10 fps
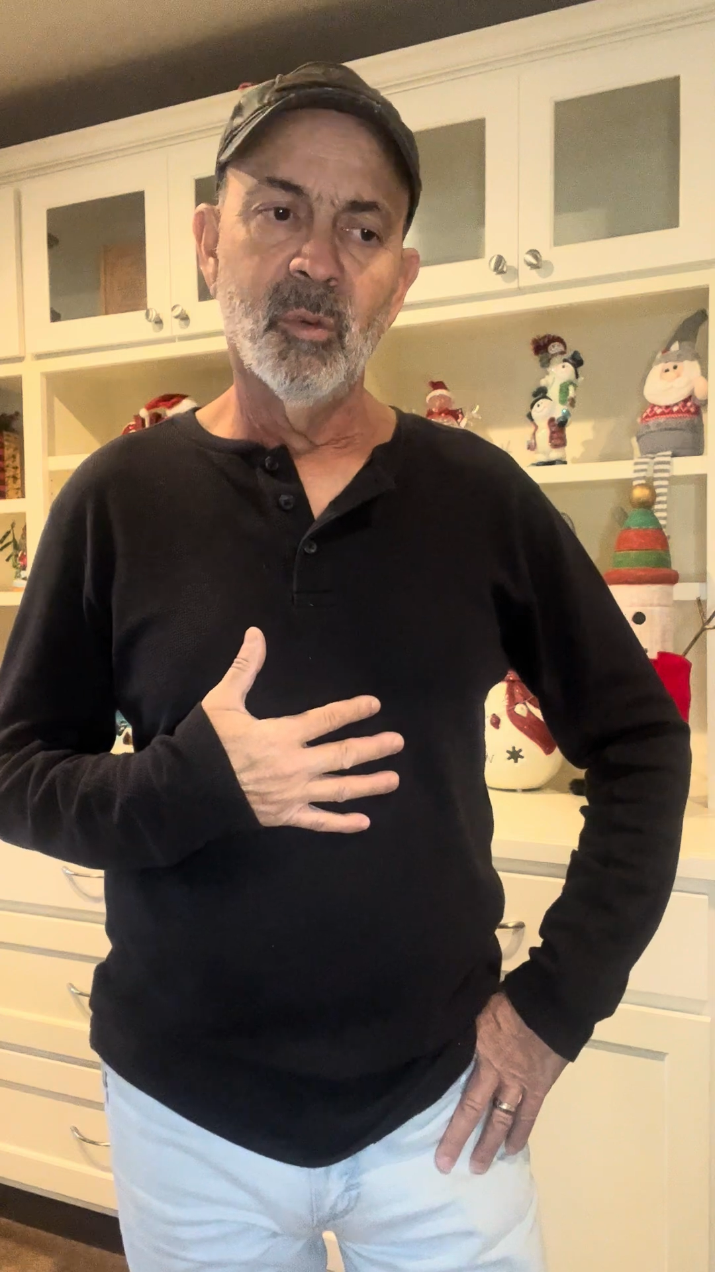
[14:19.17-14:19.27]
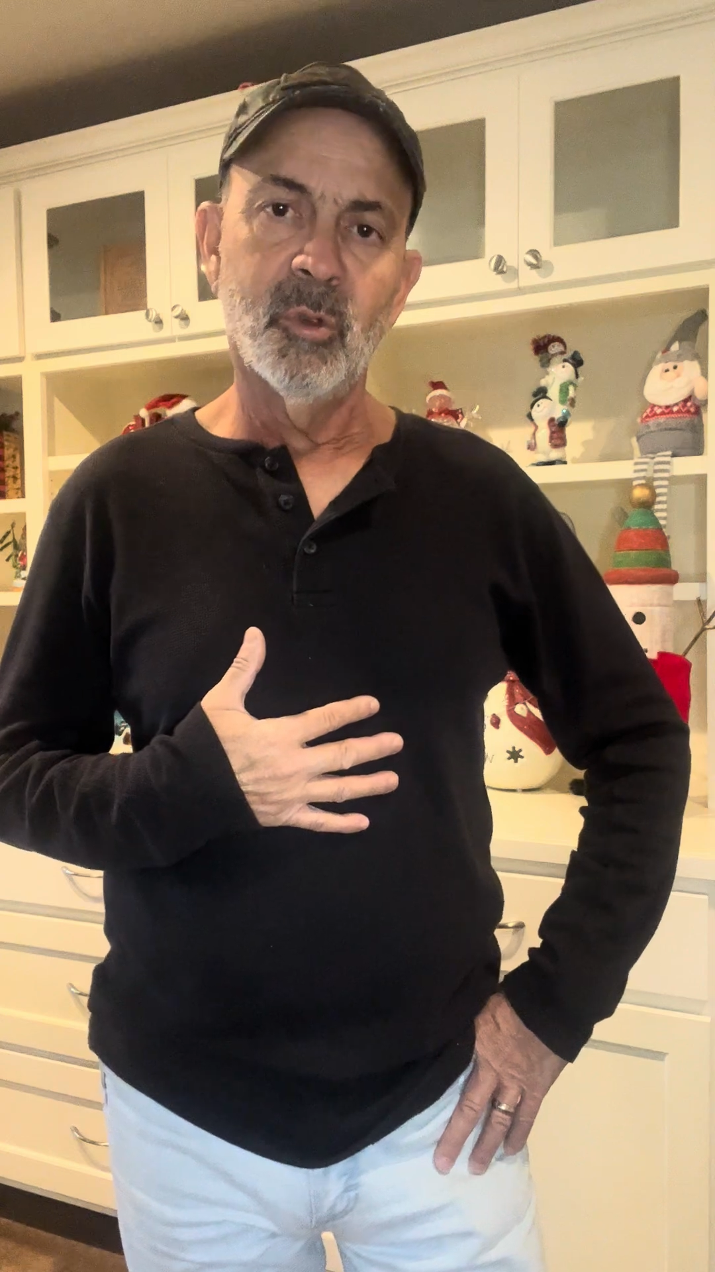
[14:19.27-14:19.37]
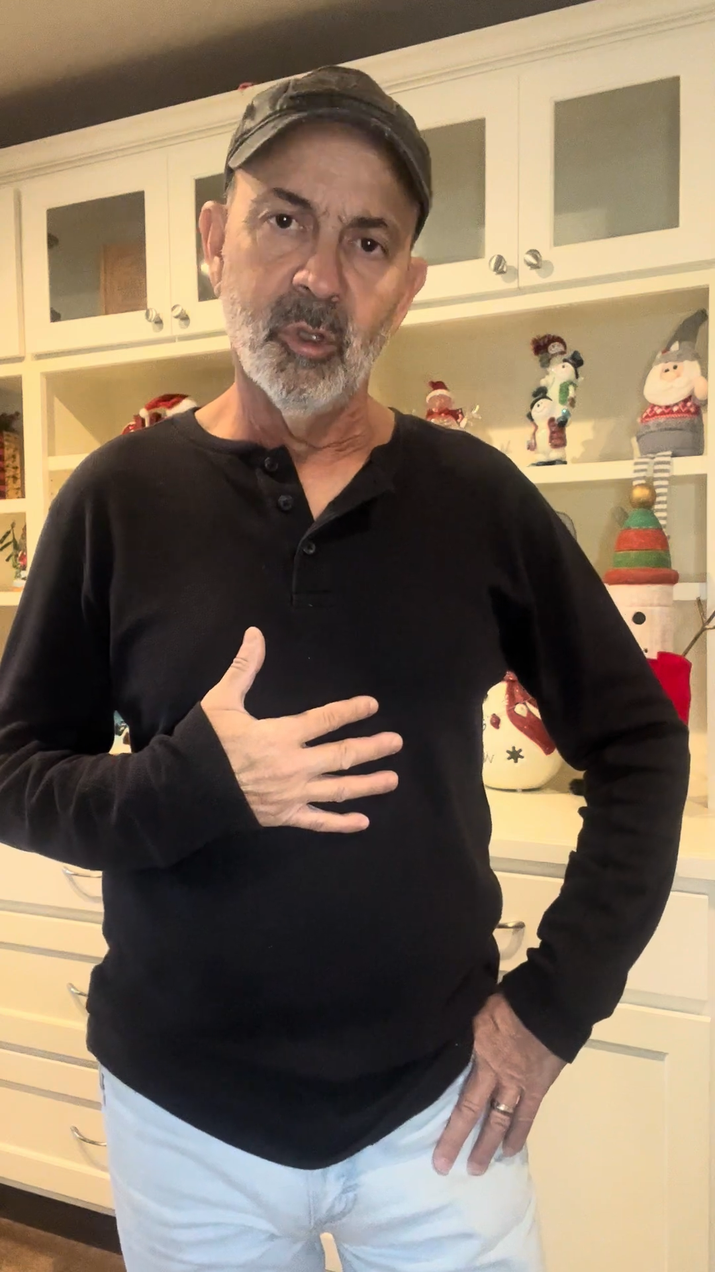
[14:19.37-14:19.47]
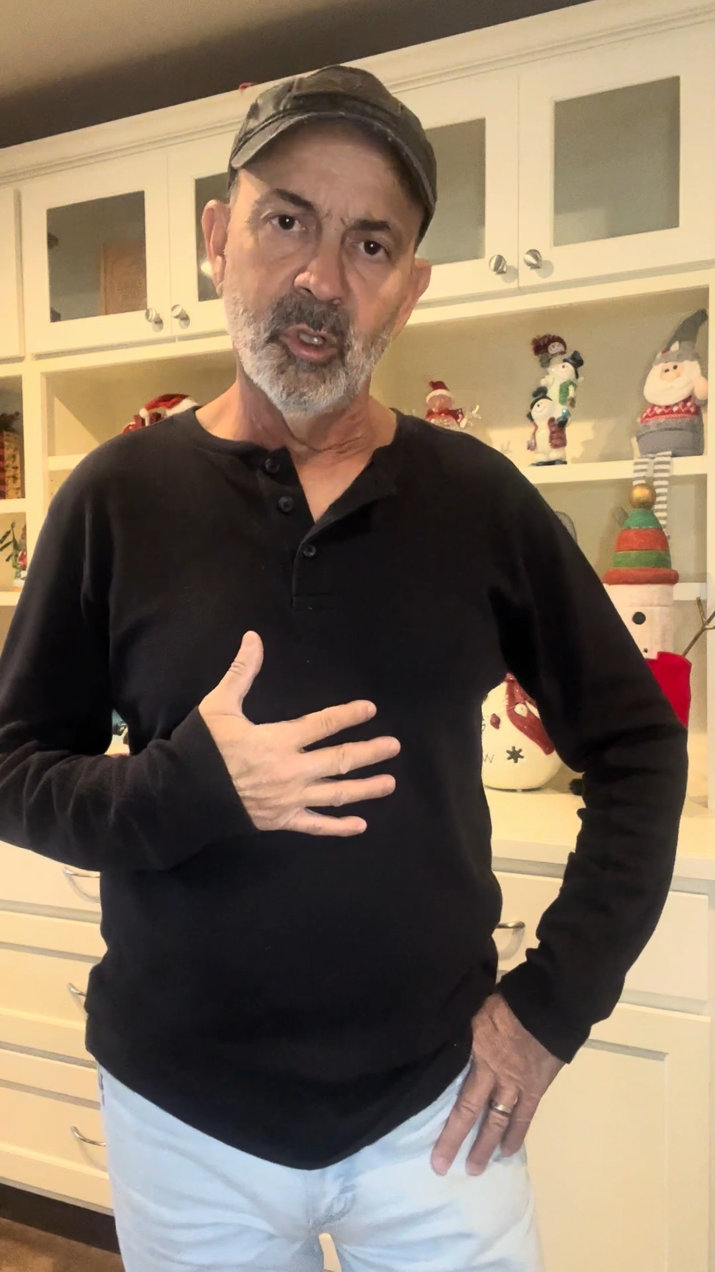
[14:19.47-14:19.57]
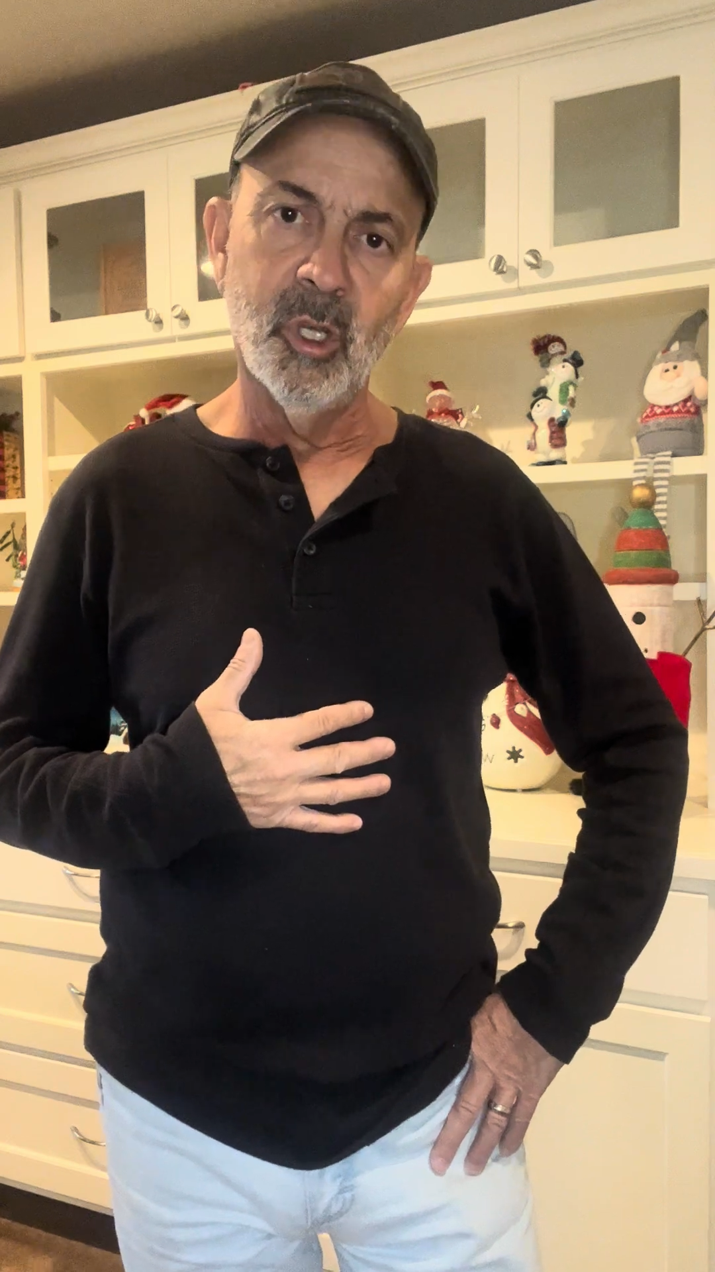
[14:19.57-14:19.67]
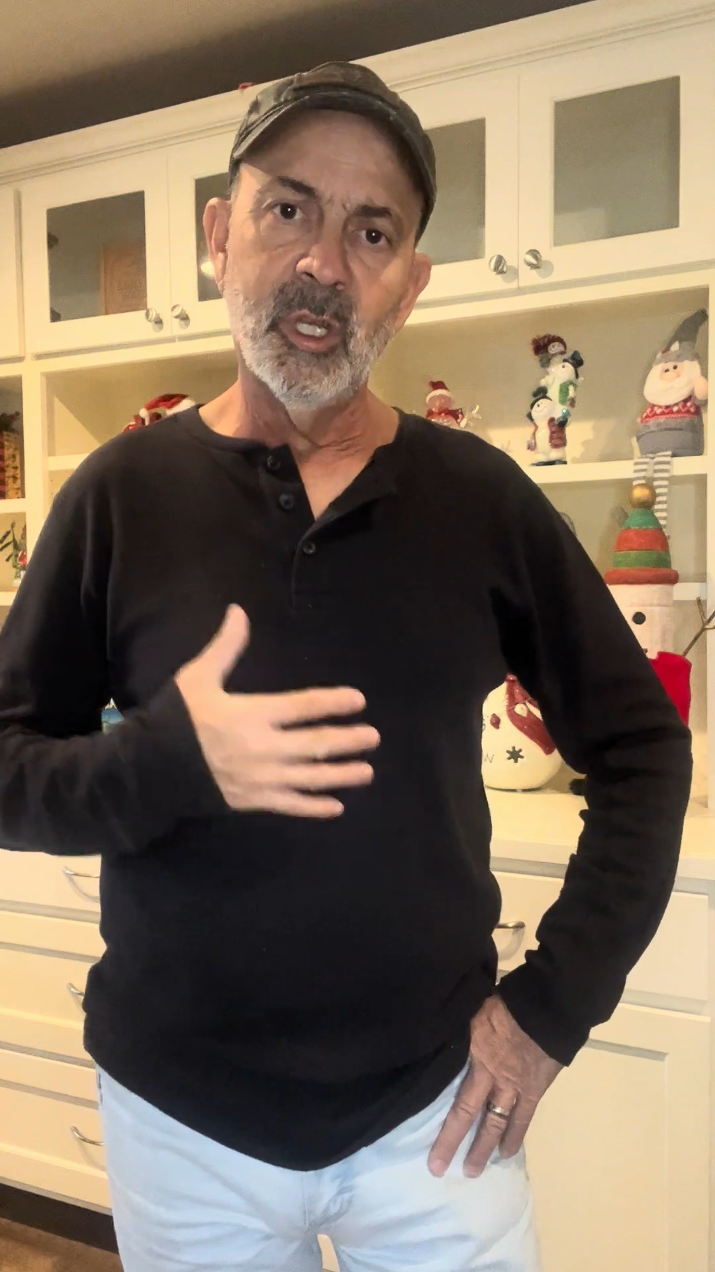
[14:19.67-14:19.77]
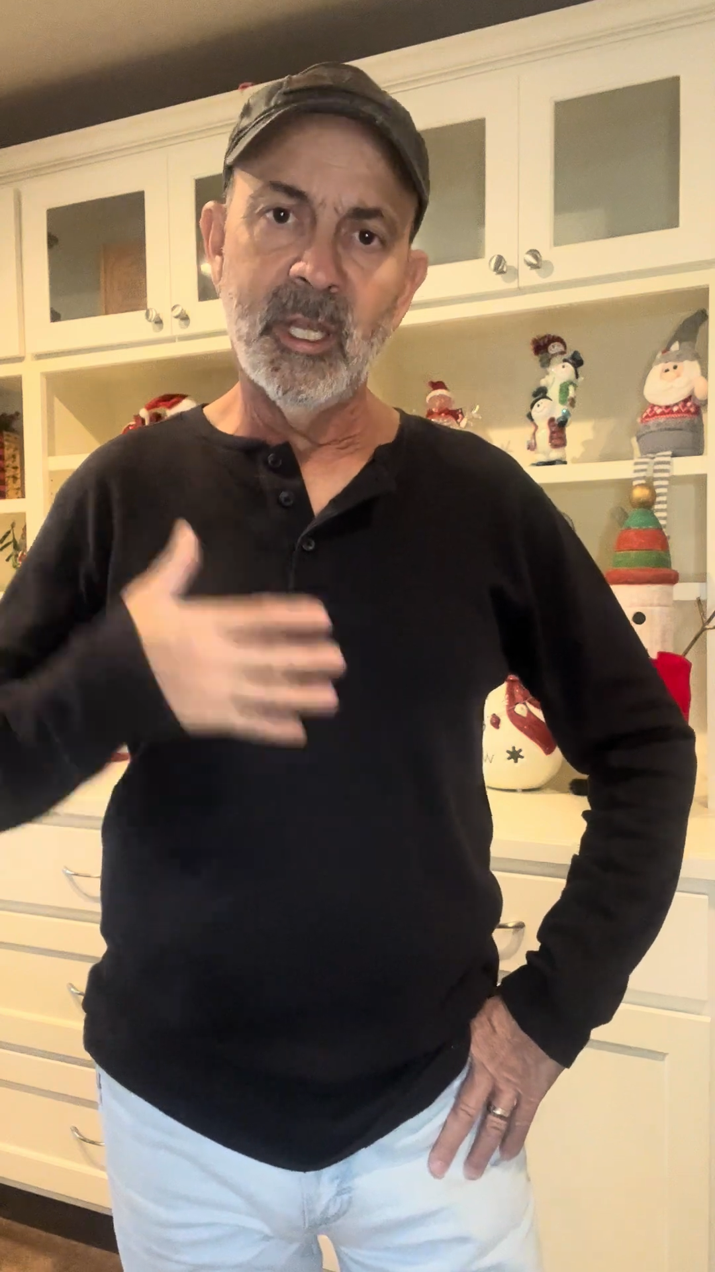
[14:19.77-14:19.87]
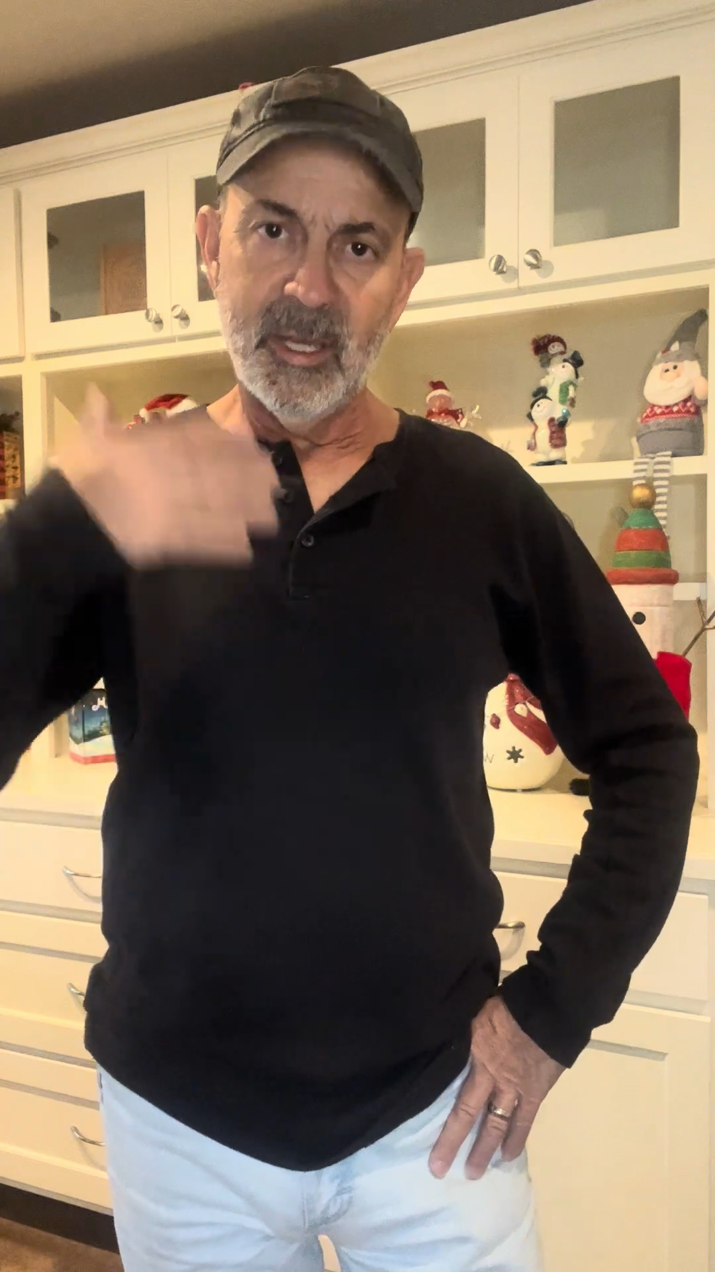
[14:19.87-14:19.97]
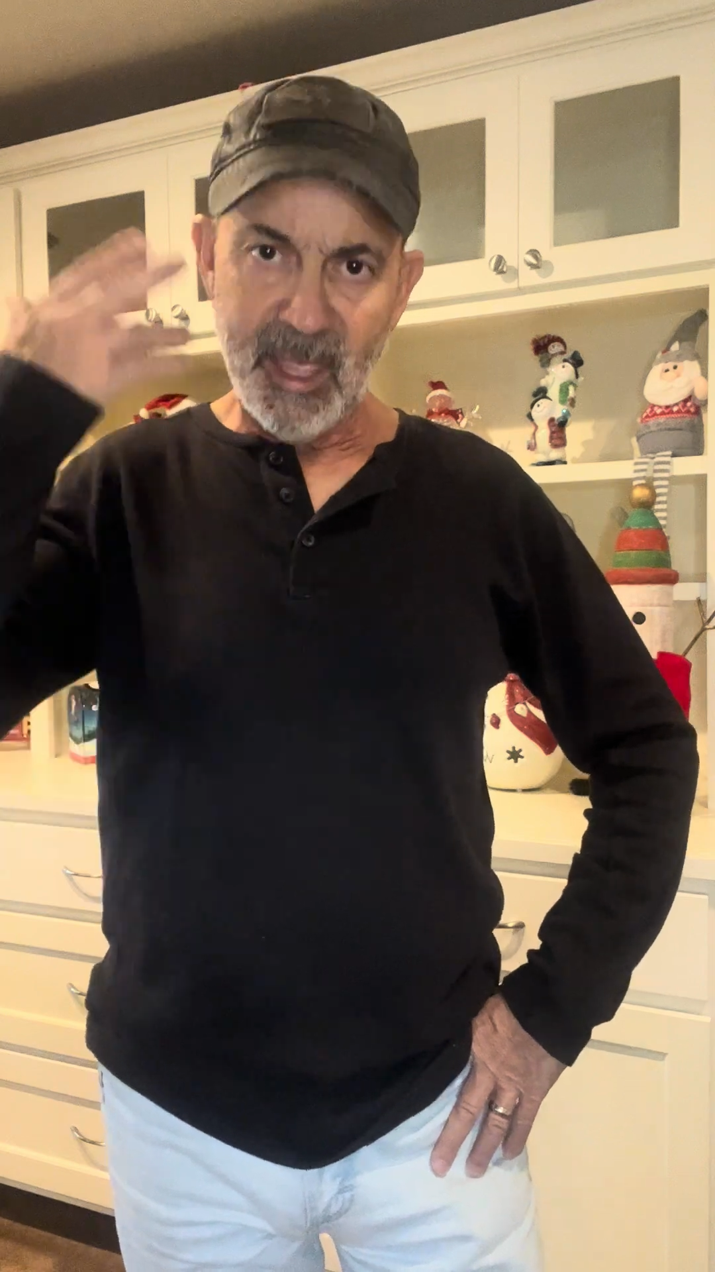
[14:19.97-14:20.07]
good and